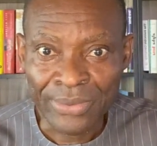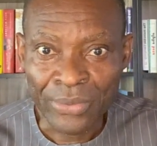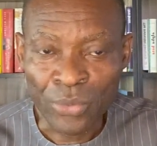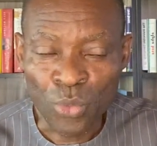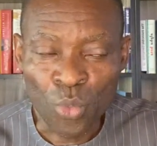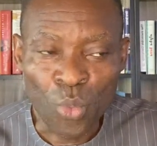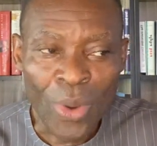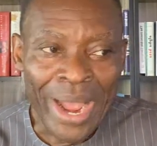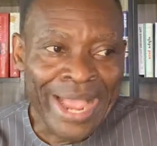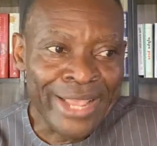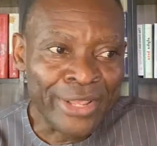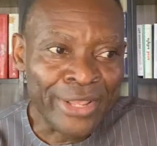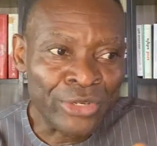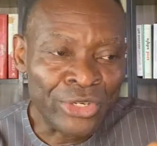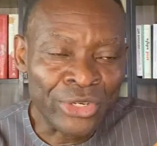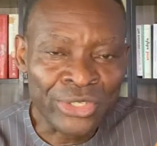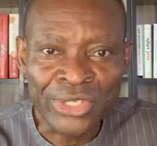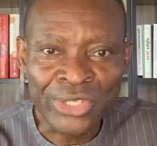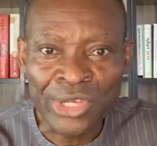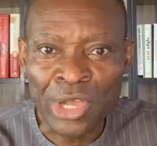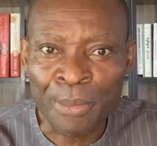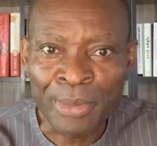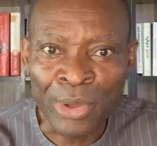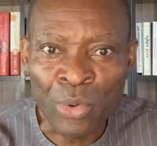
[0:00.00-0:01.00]
Why are you
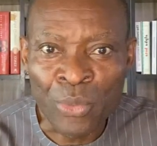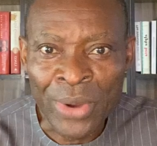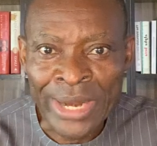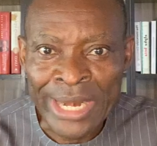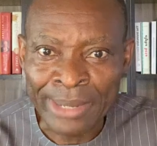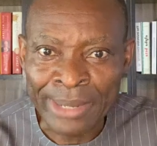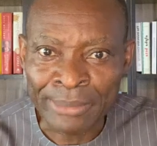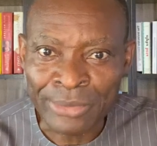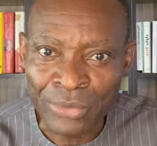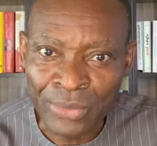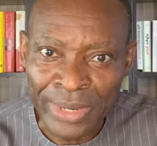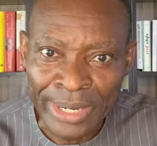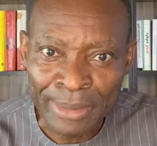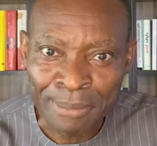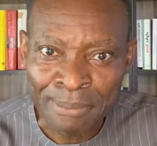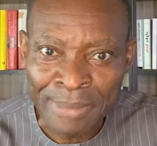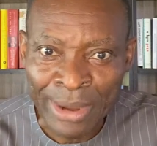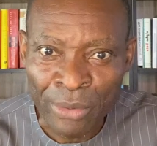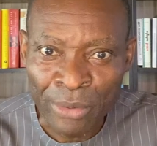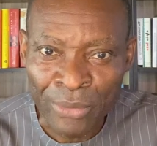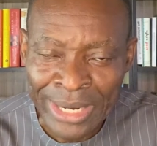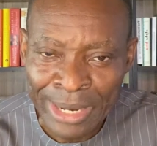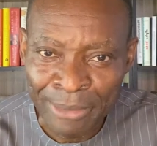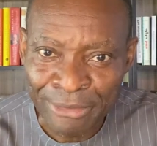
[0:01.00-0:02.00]
just coming when
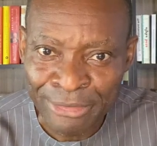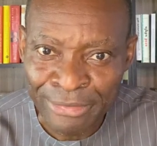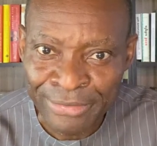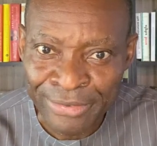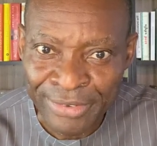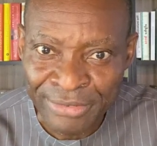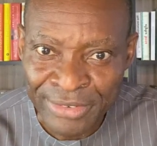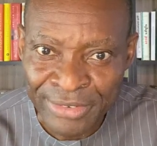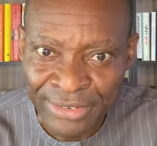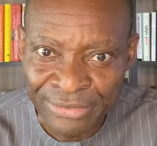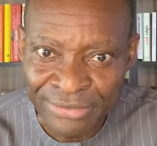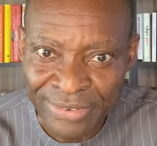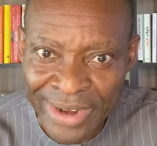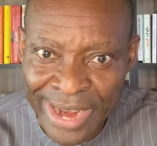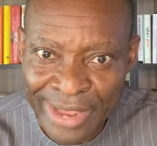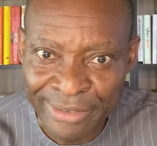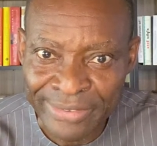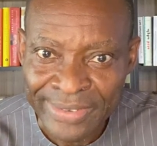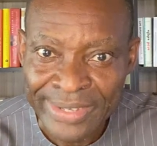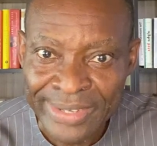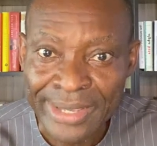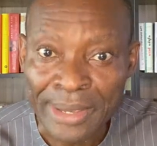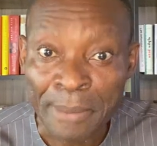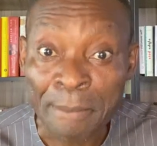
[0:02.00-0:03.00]
I'm 55?